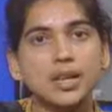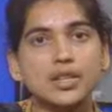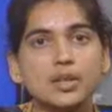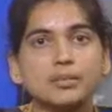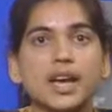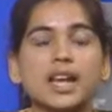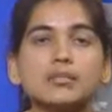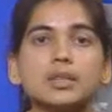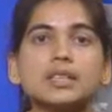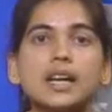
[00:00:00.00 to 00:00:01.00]
place of the
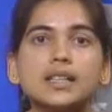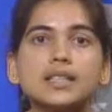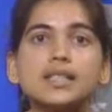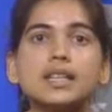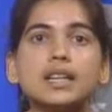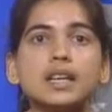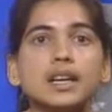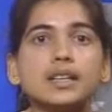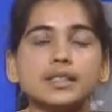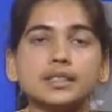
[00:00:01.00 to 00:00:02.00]
animal, that is the
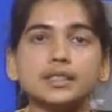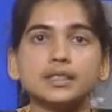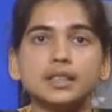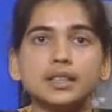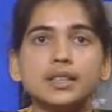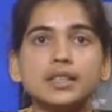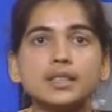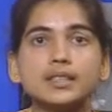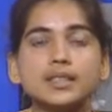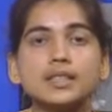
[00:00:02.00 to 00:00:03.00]
lairage.
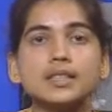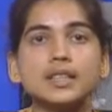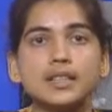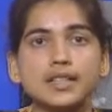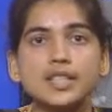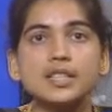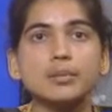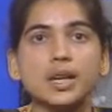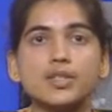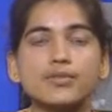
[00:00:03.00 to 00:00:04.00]
Lairage is the resting
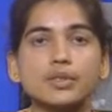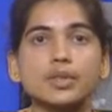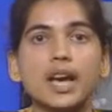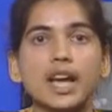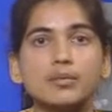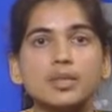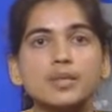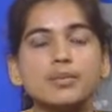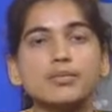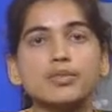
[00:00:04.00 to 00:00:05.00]
place for the
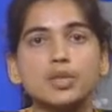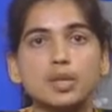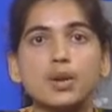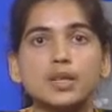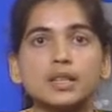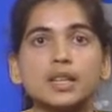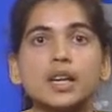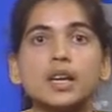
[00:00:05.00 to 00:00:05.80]
animals before slaughter.